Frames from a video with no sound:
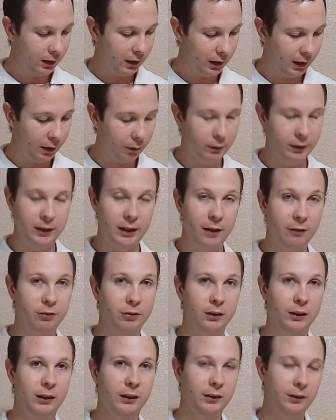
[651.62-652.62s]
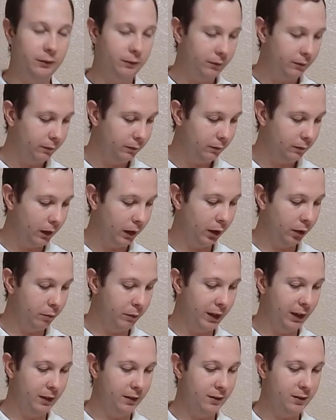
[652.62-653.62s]
I would definitely
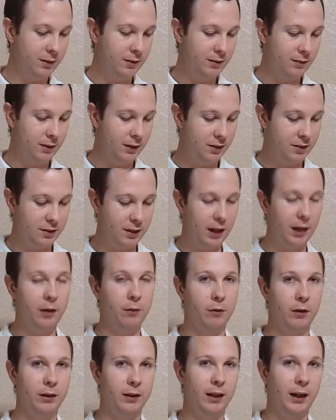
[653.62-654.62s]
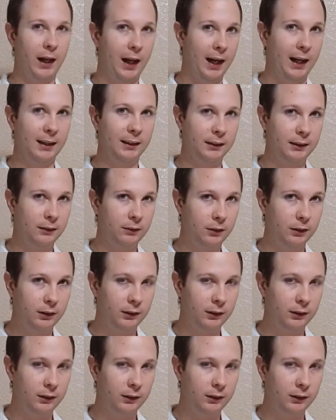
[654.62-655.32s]
recommend this to anyone that asks.